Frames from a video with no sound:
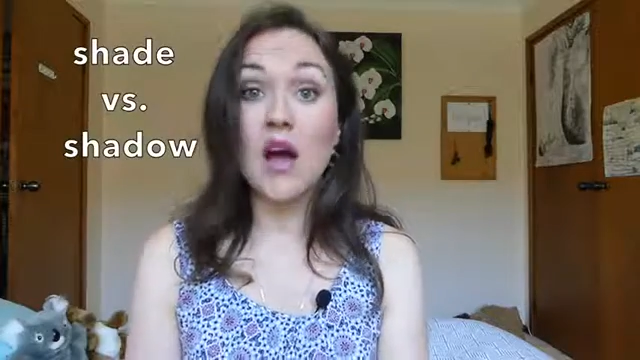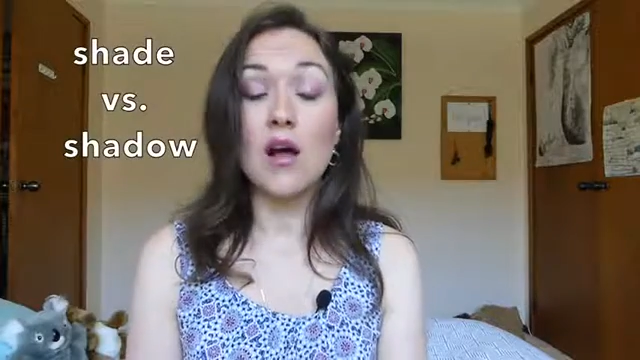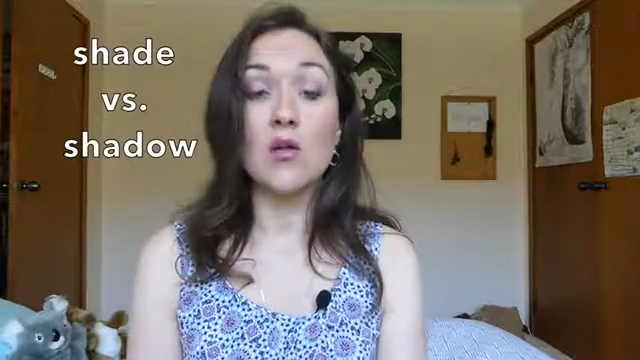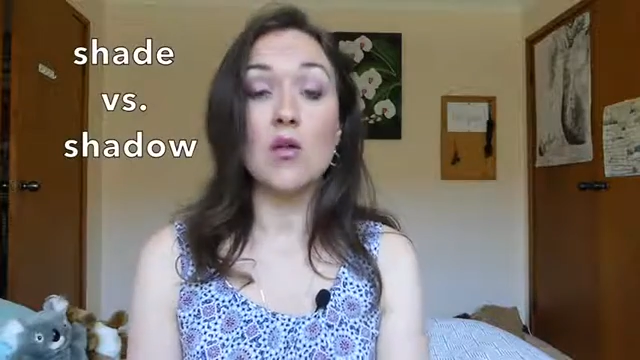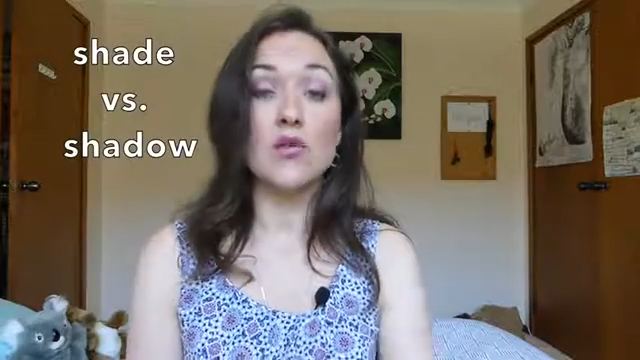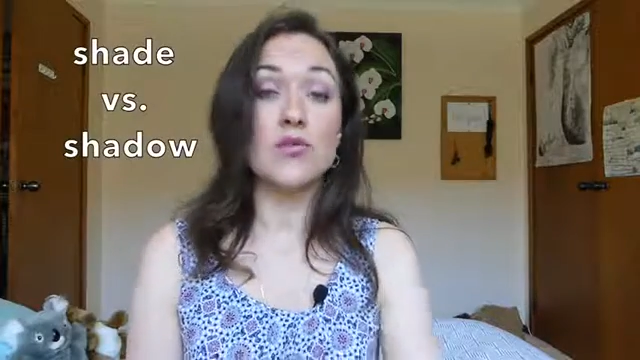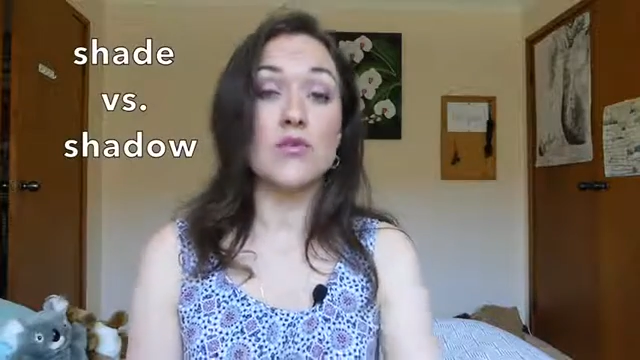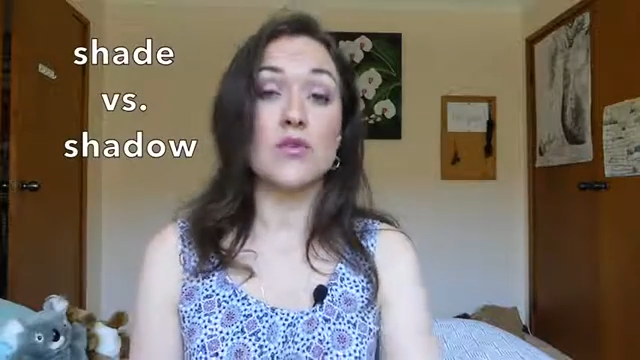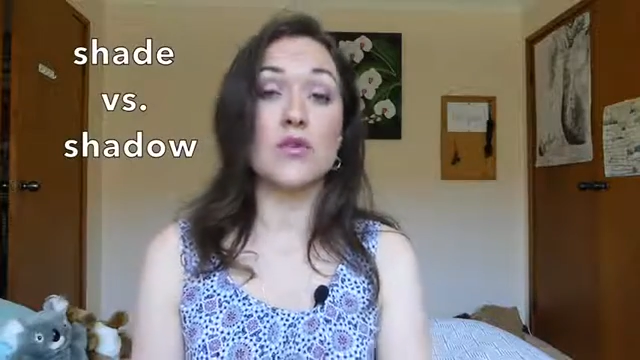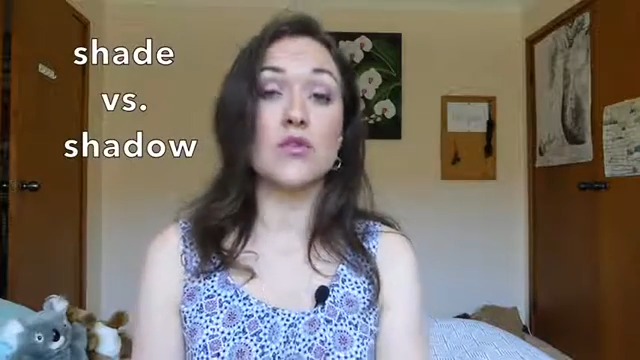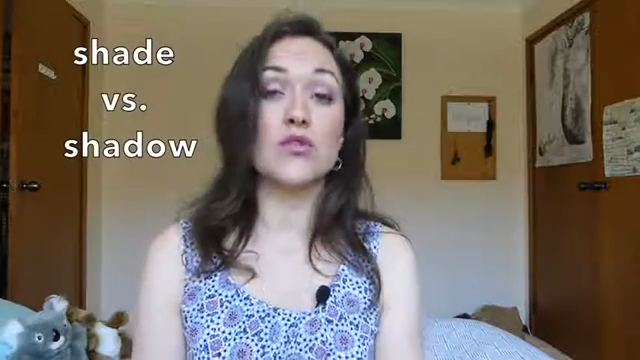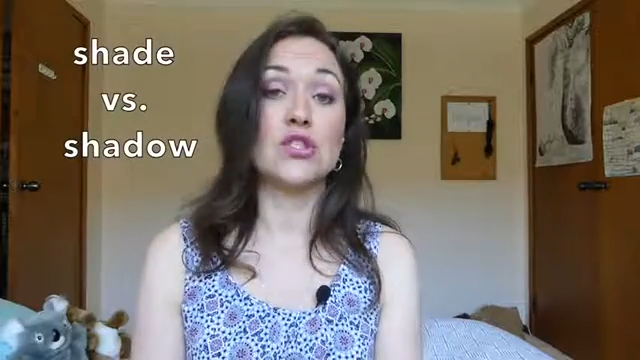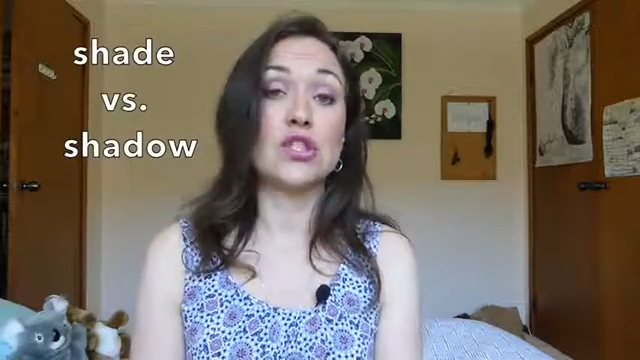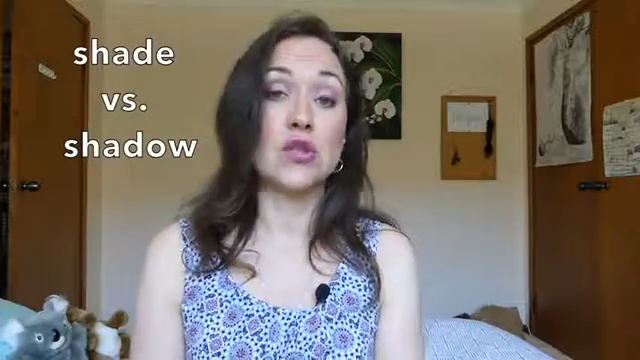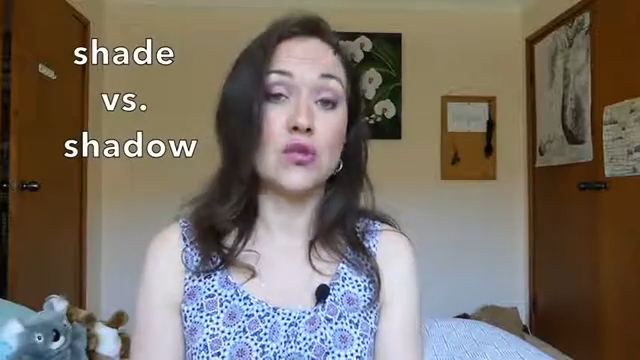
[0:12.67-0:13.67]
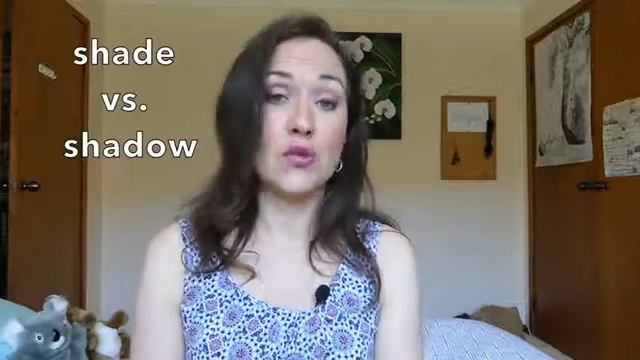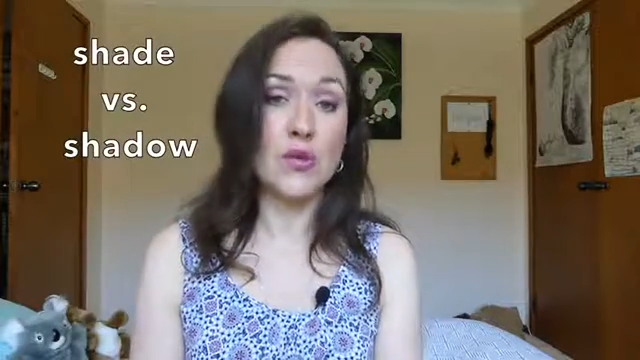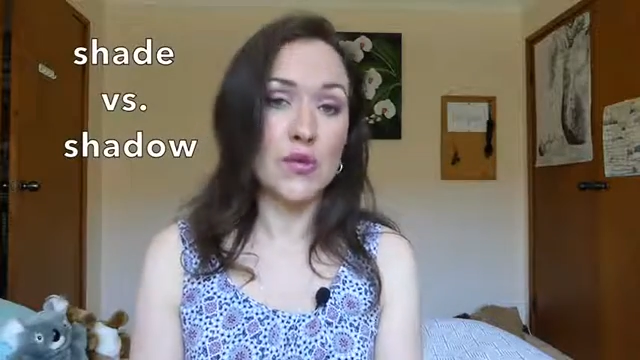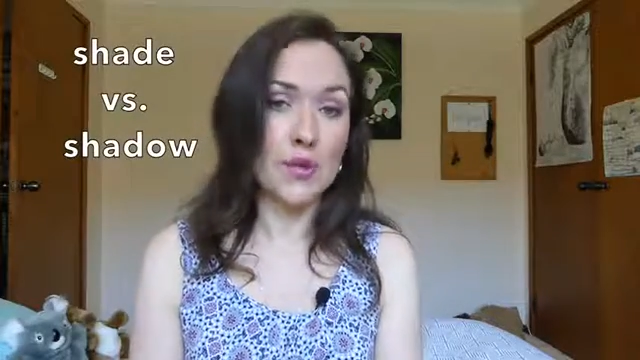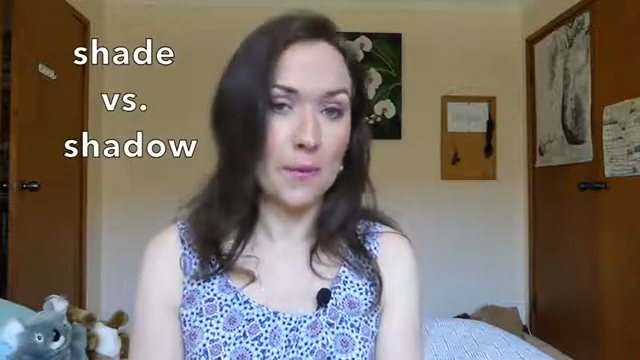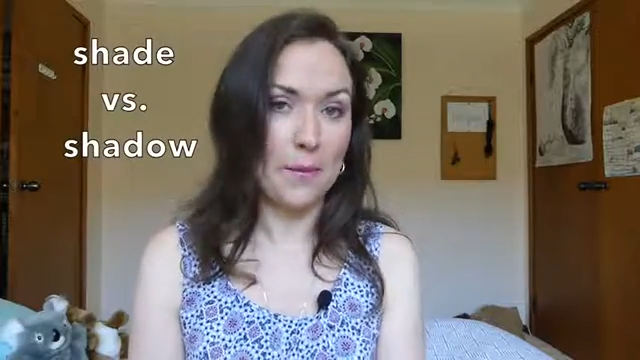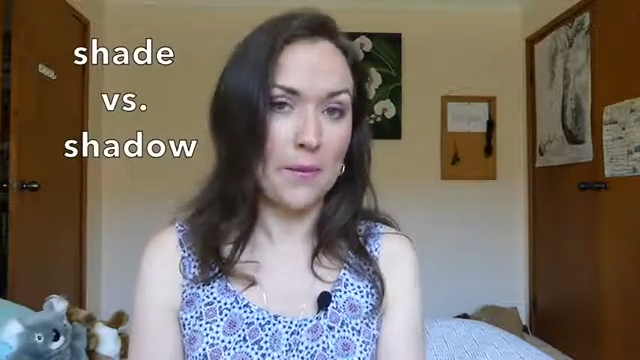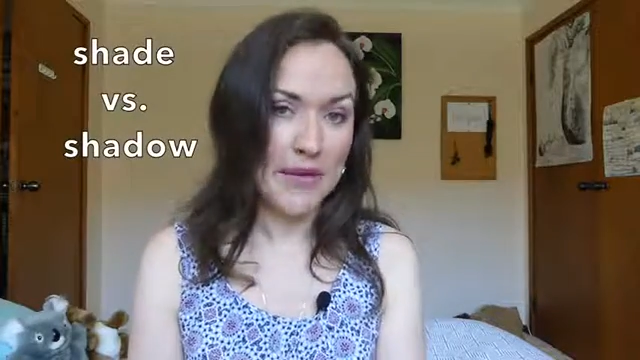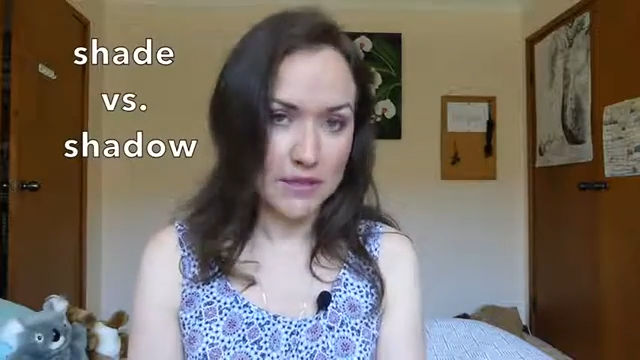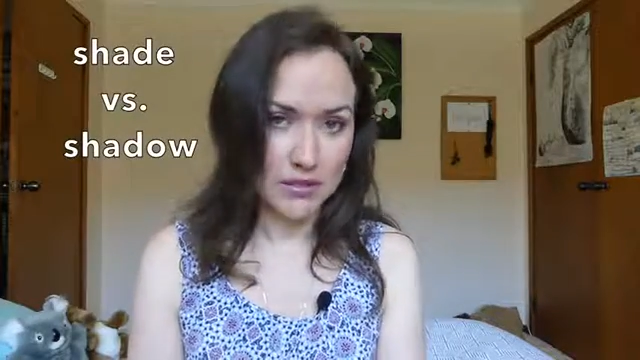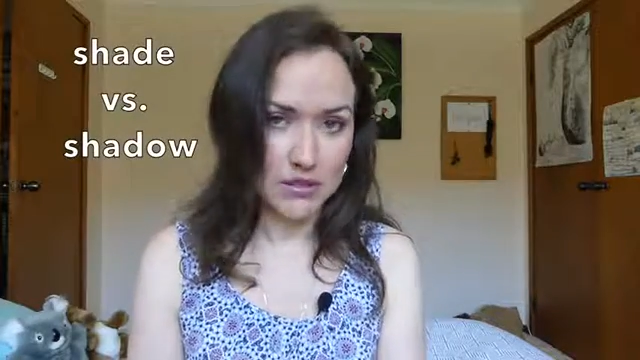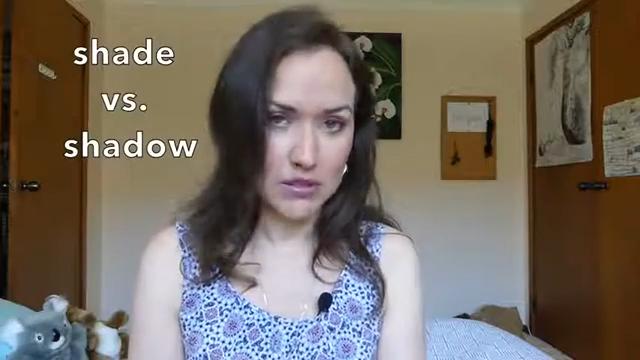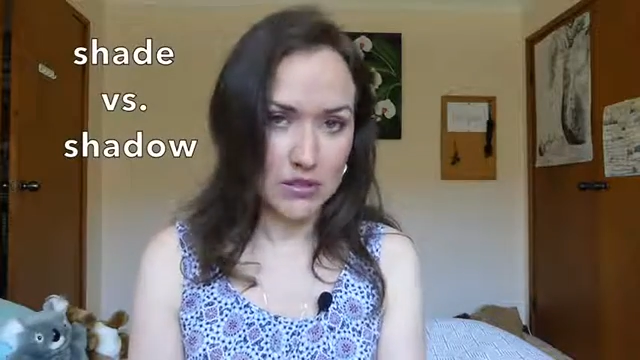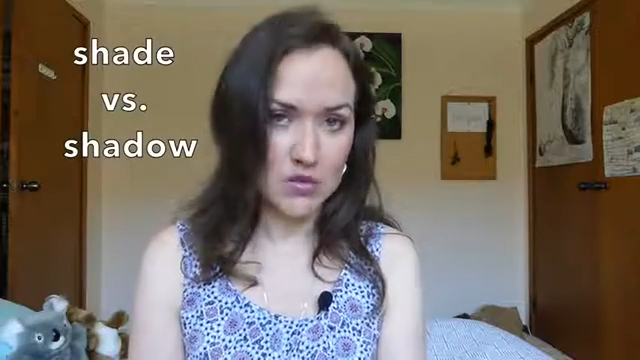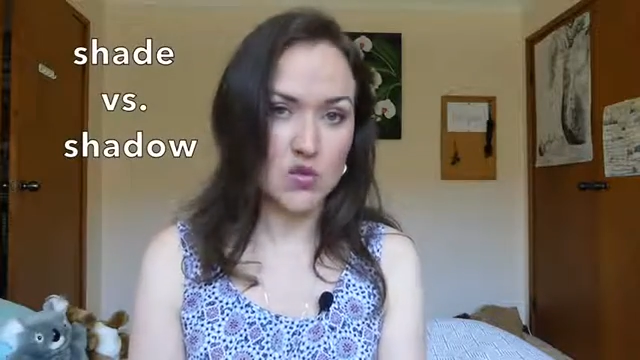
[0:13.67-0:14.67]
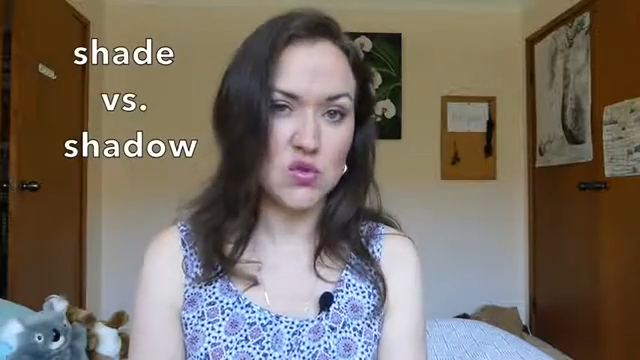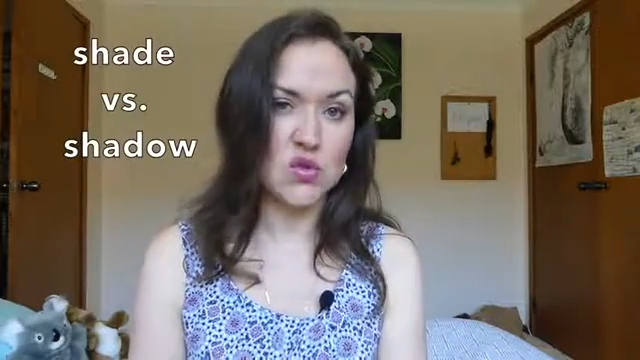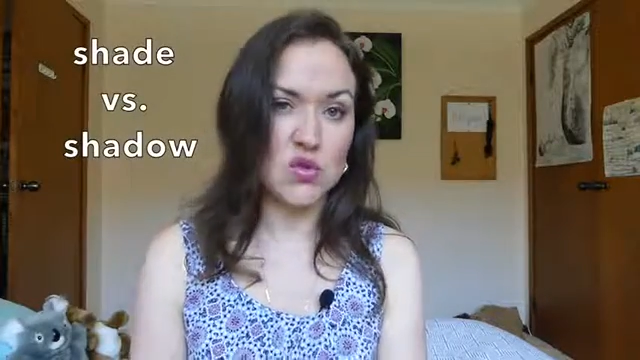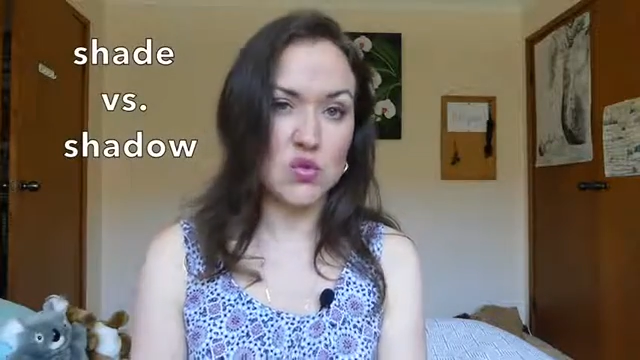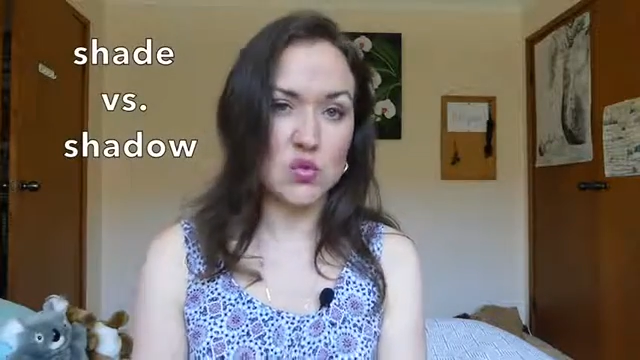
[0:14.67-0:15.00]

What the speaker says: I'll also show you some pictures